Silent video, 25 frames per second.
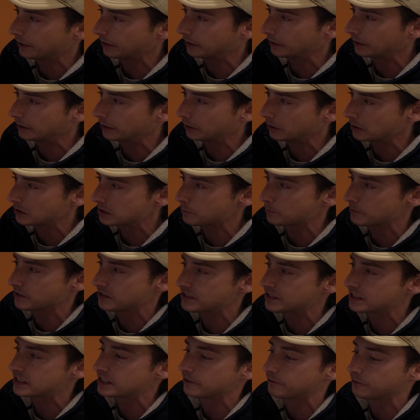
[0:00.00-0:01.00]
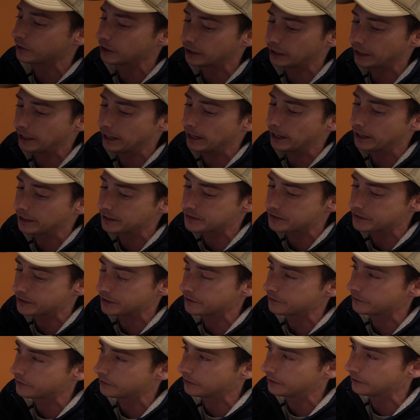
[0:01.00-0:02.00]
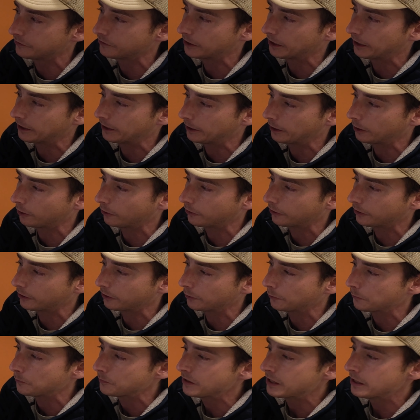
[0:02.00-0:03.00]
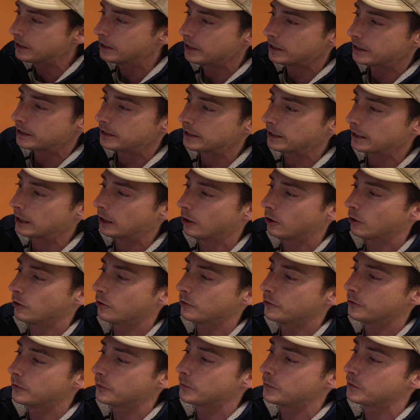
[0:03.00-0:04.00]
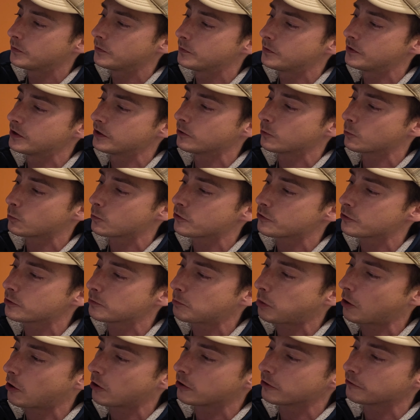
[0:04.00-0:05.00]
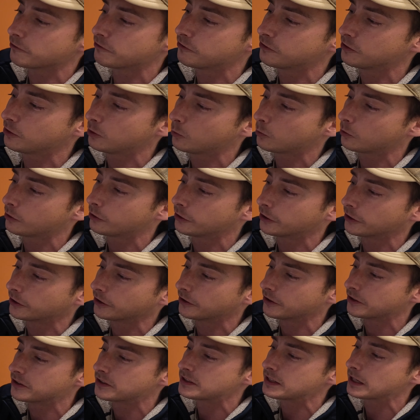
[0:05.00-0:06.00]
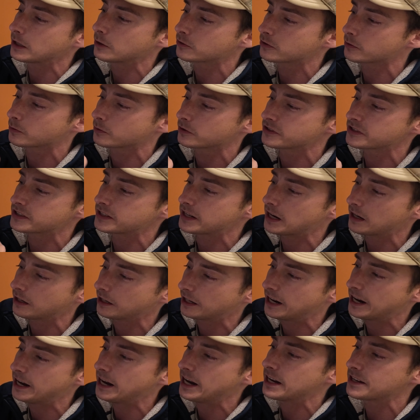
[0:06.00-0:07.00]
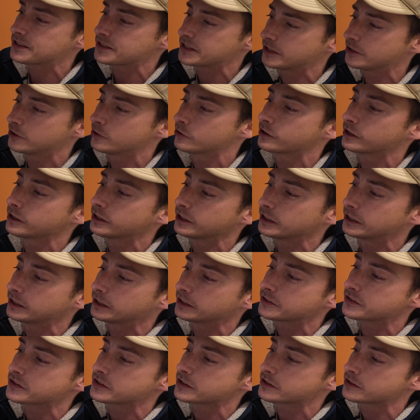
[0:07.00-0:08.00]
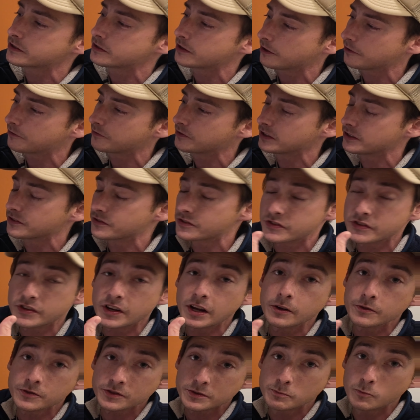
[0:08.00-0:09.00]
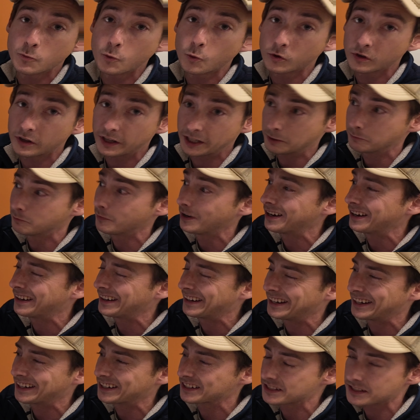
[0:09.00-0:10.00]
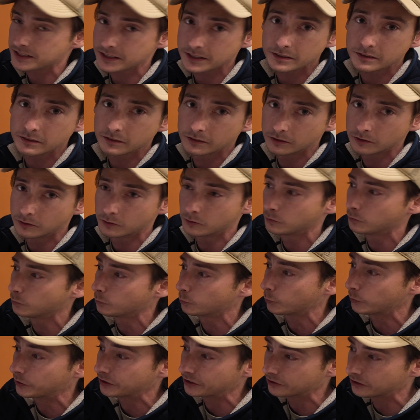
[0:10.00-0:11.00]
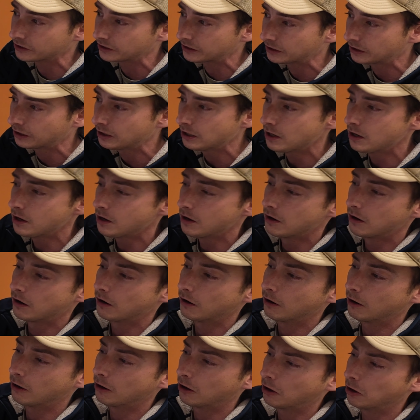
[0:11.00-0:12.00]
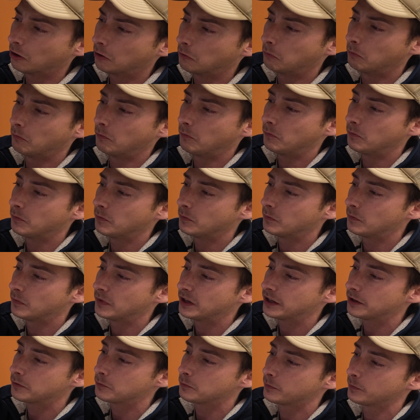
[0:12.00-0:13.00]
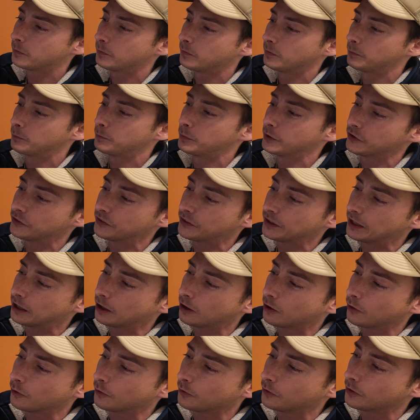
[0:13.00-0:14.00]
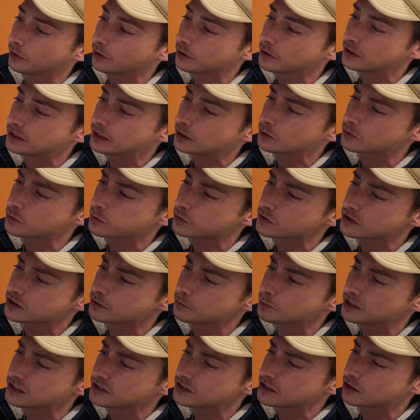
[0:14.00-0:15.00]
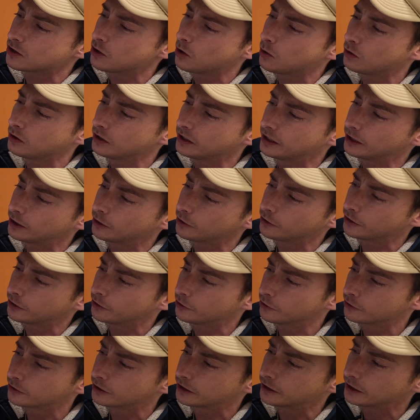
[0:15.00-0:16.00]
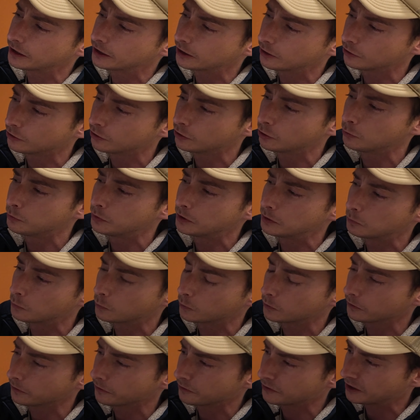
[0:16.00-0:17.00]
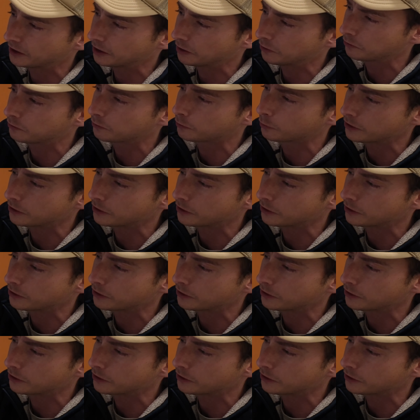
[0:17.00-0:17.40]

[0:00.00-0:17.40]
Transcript: any specific accent in that area. Now, the northern part of Florida, down towards Tallahassee, you're going to get stuff that sounds more like my accent, really. But down towards the Pensacola area, you're getting a little bit more of that